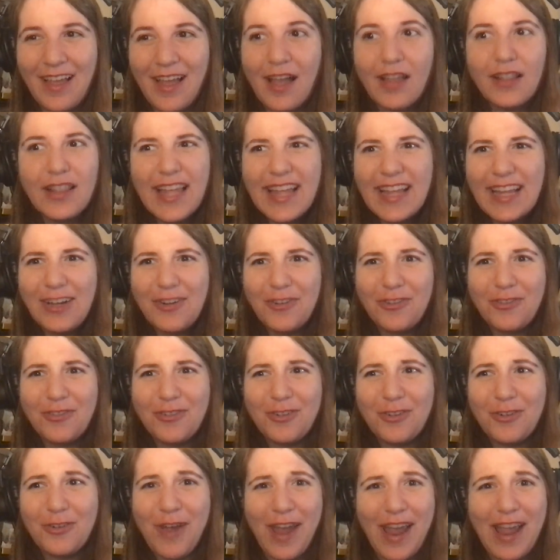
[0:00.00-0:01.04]
Like
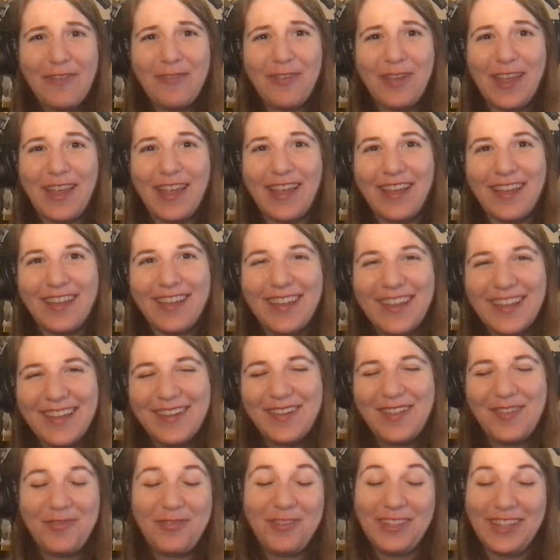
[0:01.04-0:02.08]
gravy.
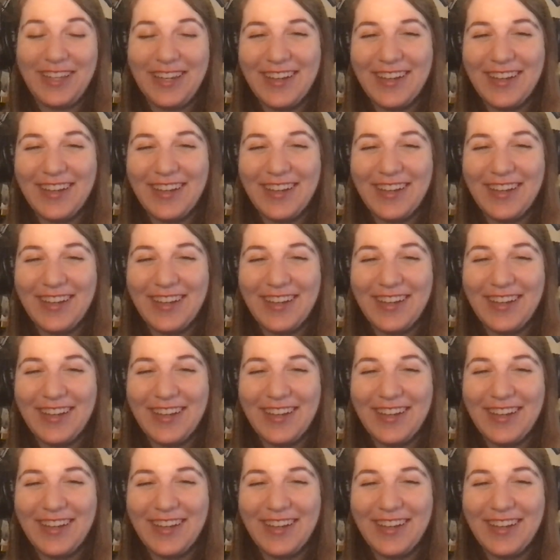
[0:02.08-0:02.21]
It's really